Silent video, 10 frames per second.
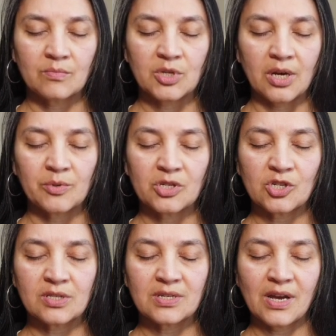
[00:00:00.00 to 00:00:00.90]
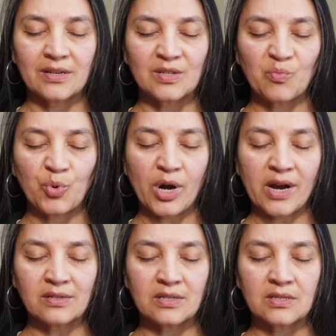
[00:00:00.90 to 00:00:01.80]
Sometimes it just takes some
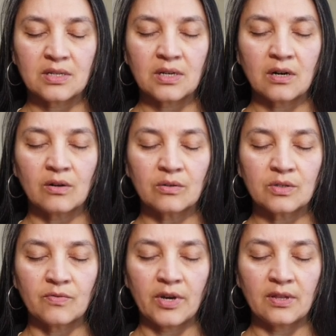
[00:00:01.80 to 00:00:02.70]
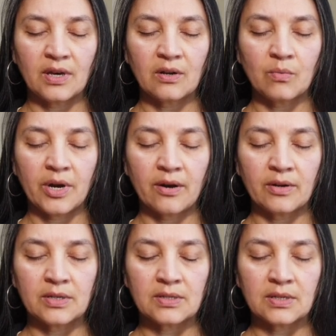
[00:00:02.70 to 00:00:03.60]
practice to cultivate that
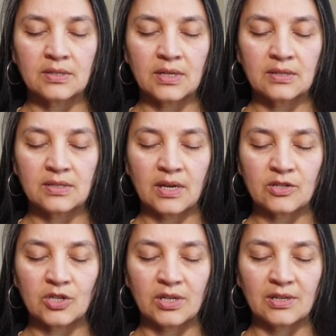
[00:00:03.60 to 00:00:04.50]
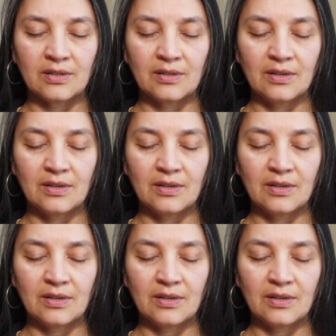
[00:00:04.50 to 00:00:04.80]
awareness and sensation.